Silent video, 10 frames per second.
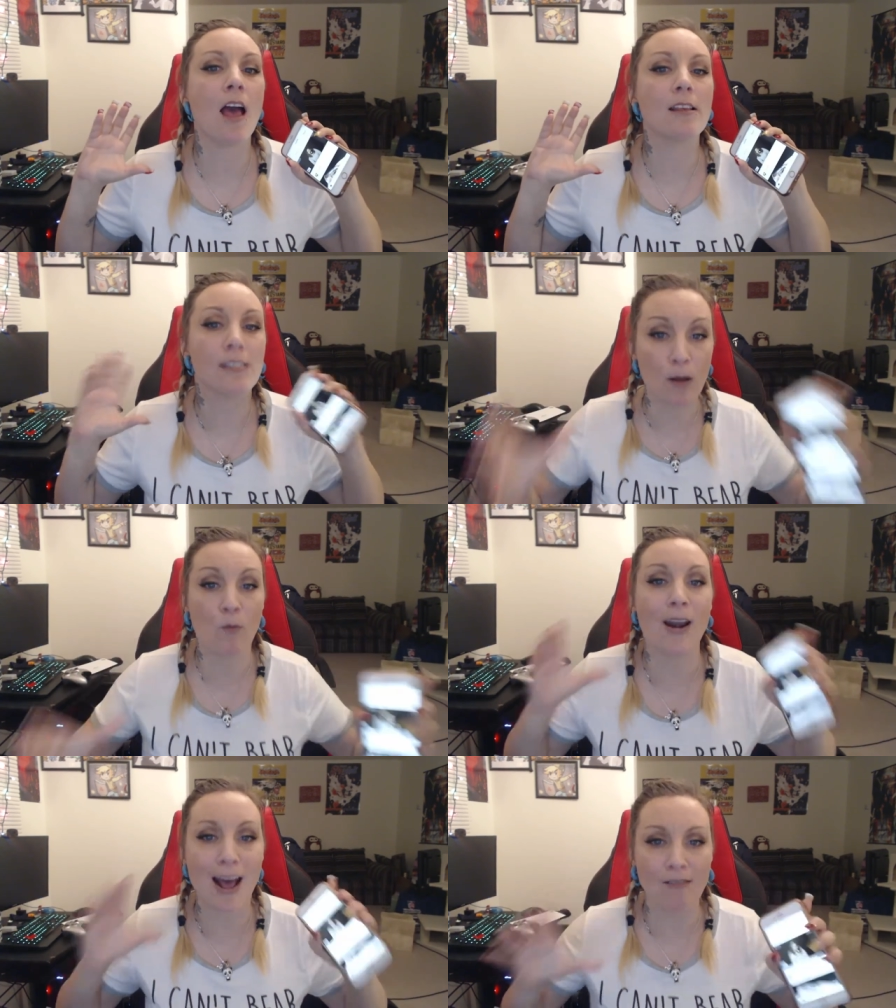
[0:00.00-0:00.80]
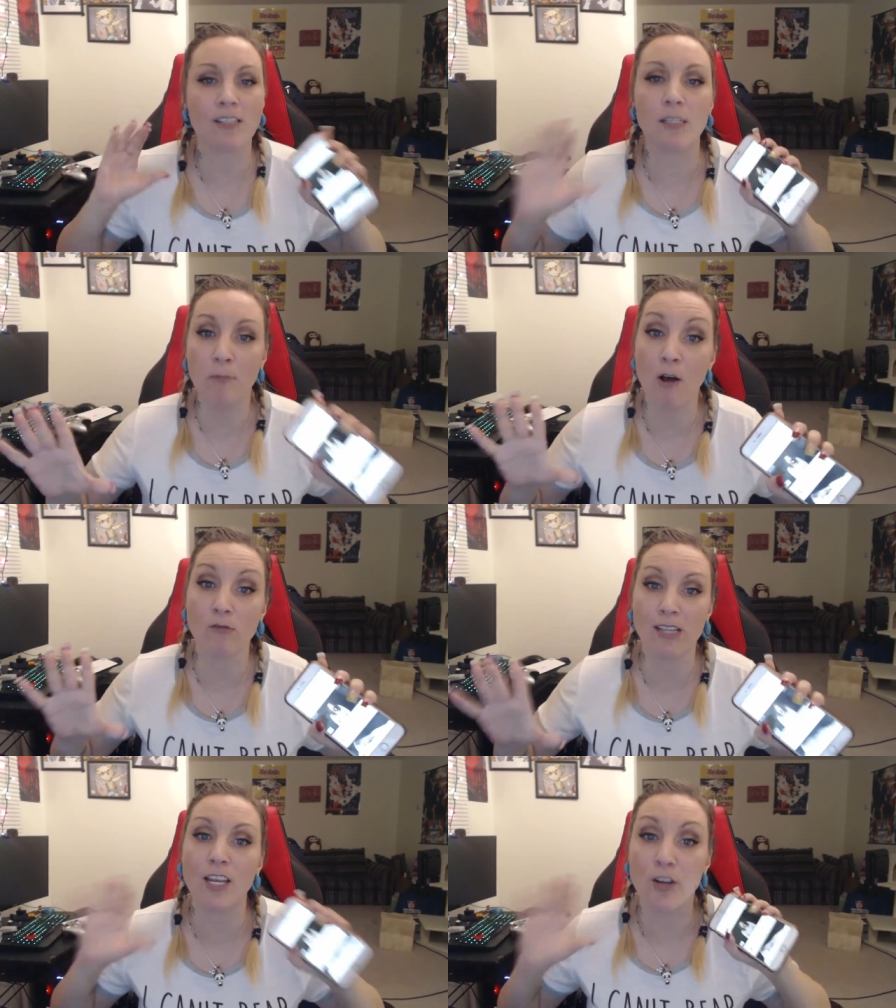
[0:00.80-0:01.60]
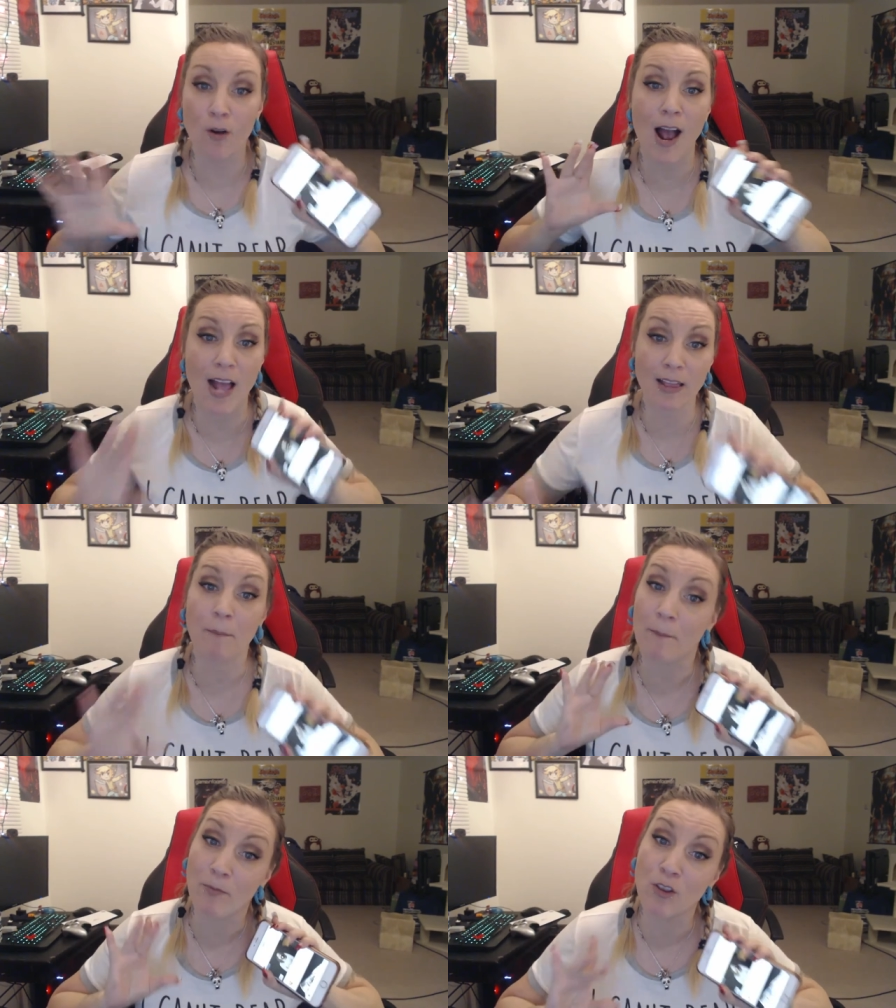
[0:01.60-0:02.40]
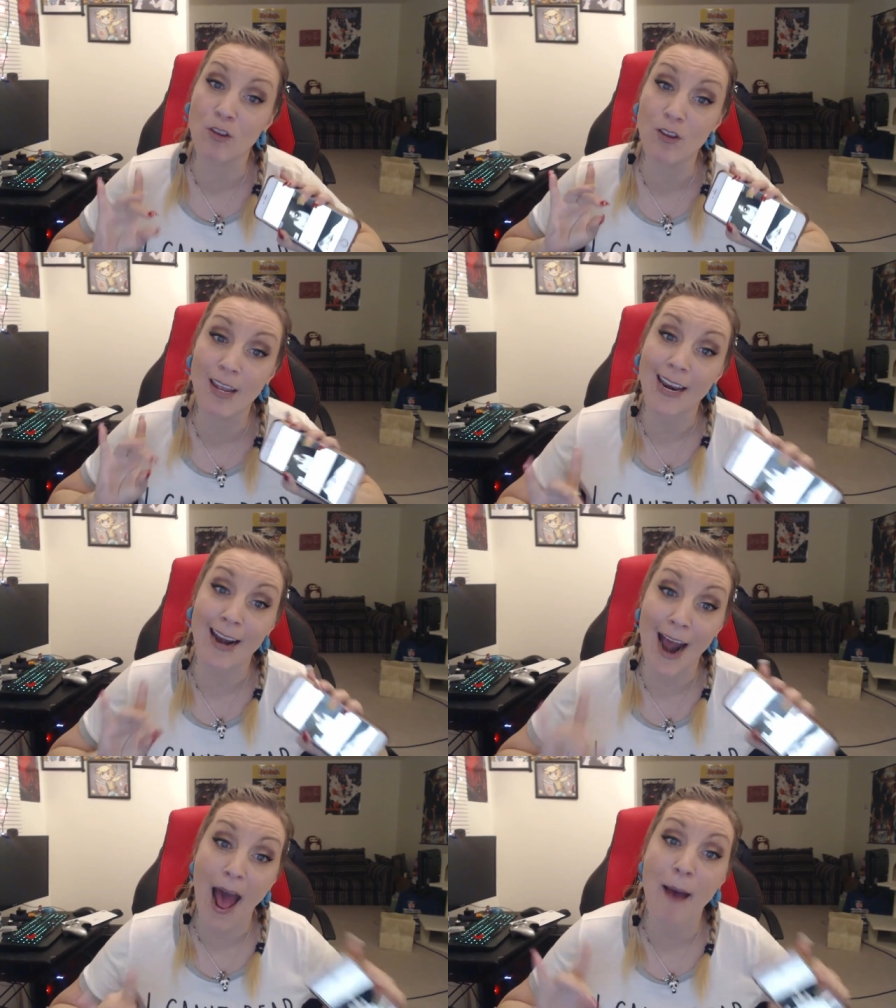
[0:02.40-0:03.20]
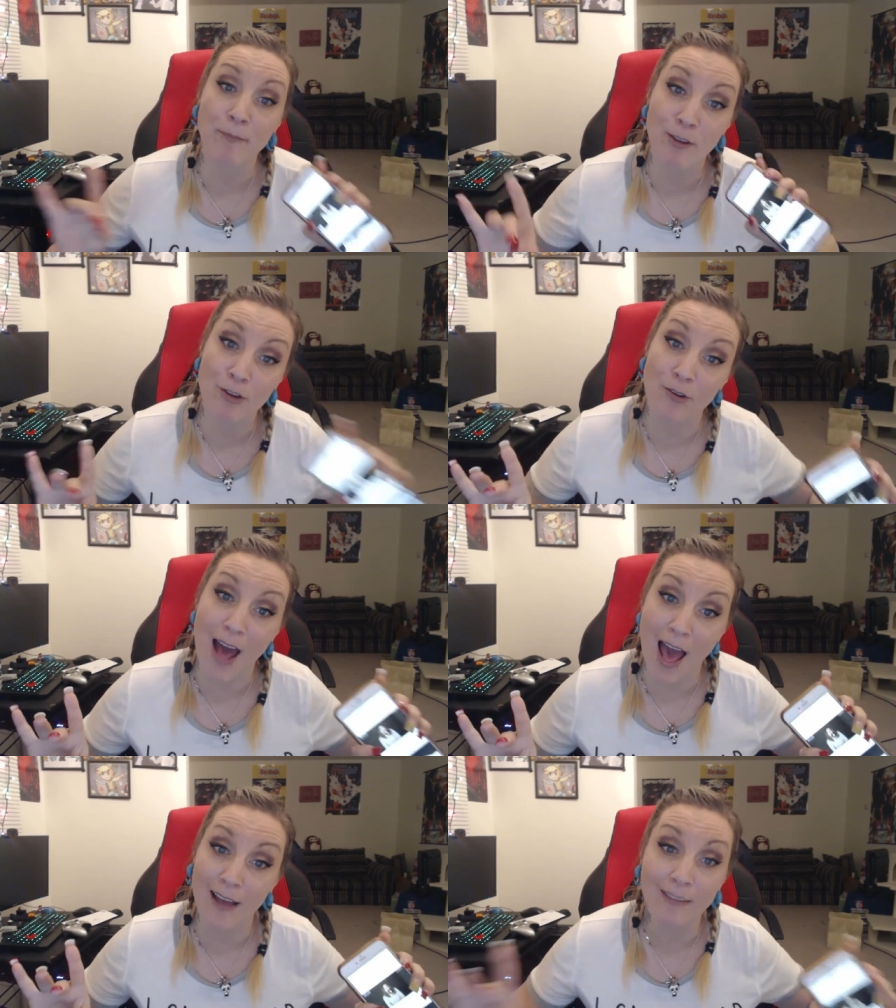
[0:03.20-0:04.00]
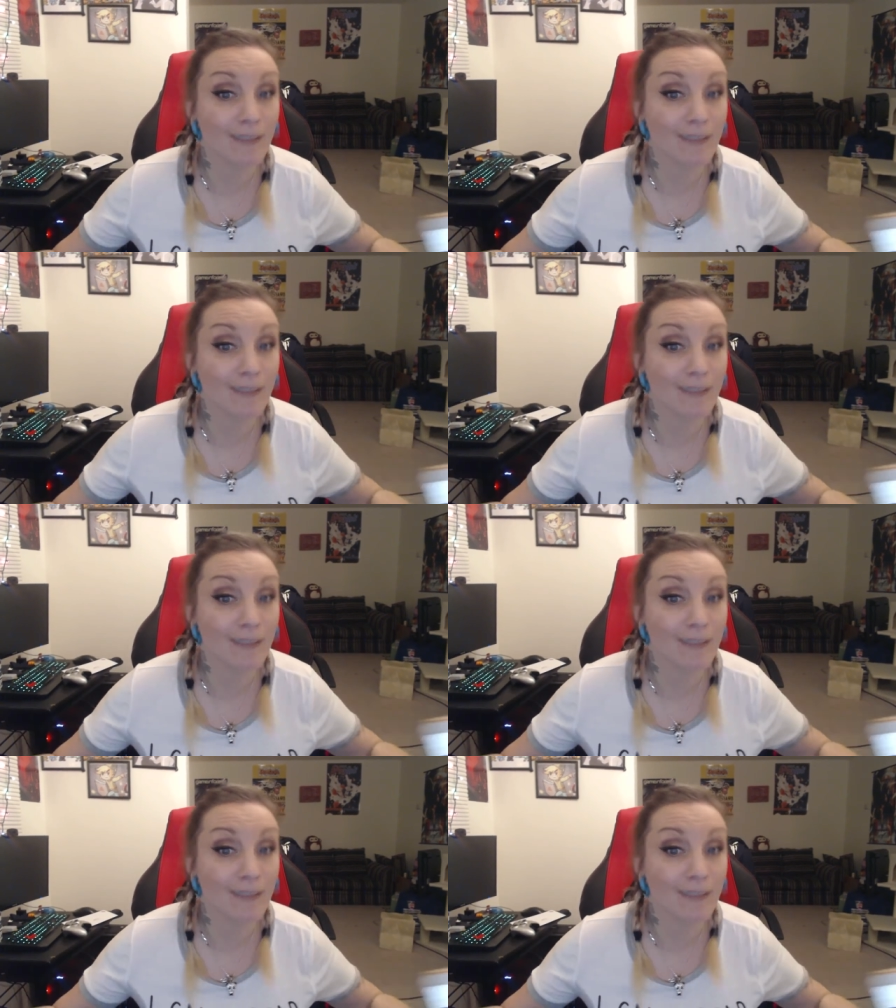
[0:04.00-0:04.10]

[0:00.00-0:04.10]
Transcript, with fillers: someone else's post and you don't have to get an app to do that